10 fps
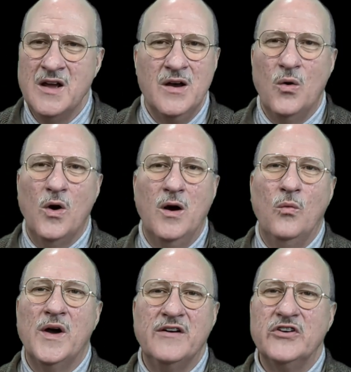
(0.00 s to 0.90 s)

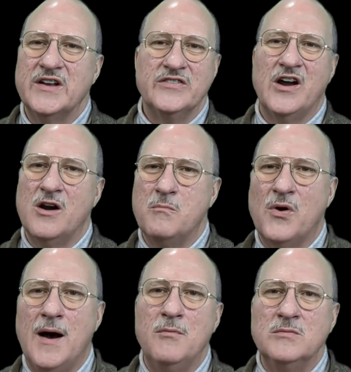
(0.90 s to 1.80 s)
whatever it is, heart
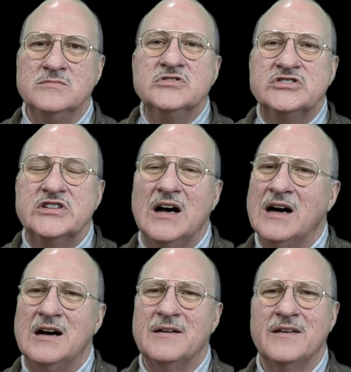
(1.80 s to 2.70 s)
problems.
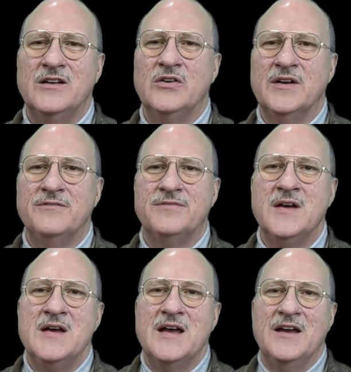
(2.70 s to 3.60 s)

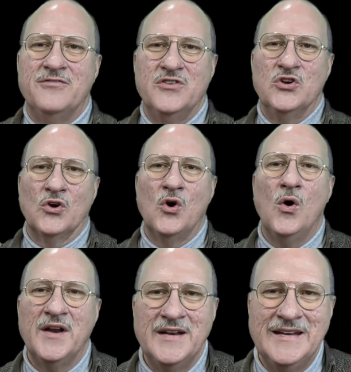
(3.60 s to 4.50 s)
If you're
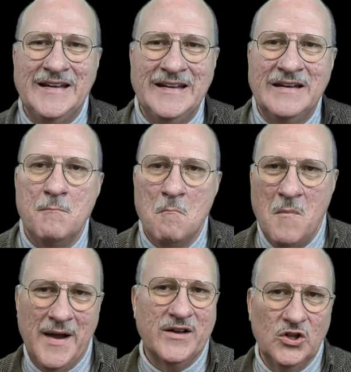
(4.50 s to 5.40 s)
going to need
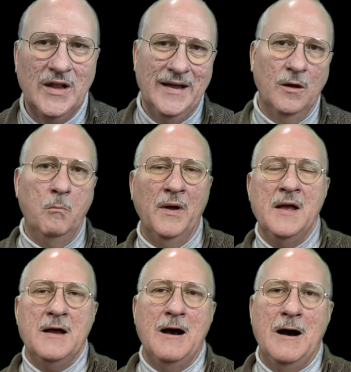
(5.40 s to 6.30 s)
medical help,
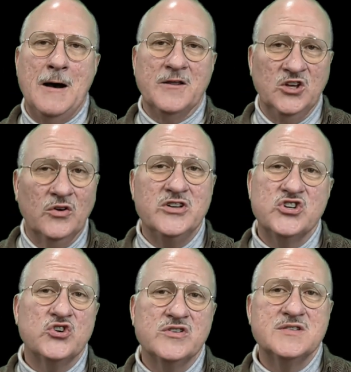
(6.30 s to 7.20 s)
your
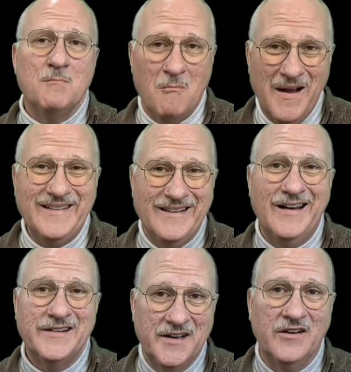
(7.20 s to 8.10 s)
insurance might
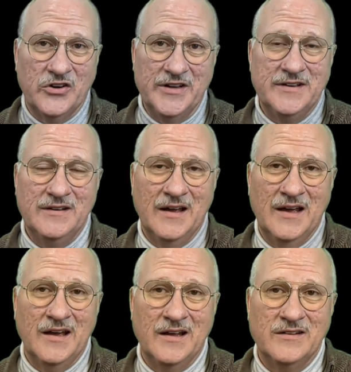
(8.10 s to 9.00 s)
not cover it,
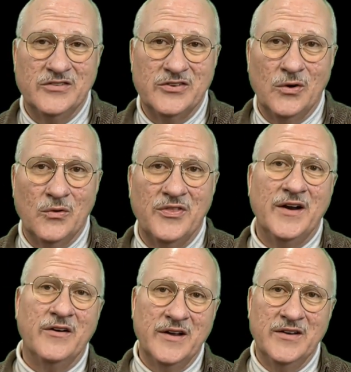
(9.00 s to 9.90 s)
and so
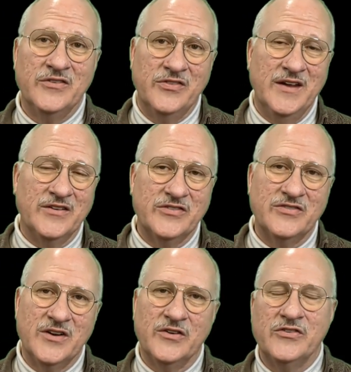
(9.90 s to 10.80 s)
there is this.
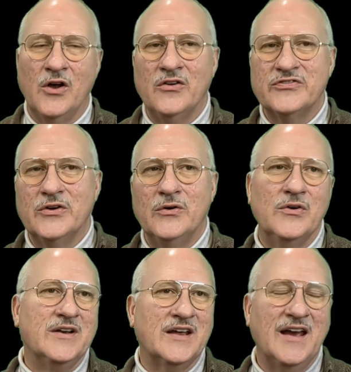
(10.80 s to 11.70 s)
There is also
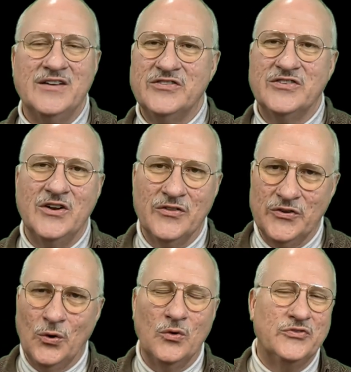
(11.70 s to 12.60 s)
in case the
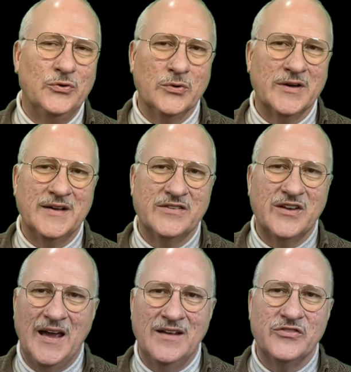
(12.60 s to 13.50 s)
whole tour gets
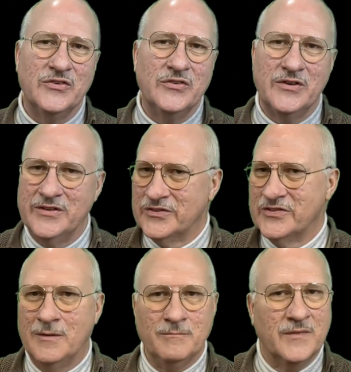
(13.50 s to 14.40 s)
canceled or there's
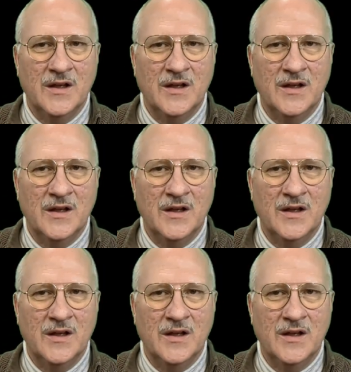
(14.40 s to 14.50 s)
some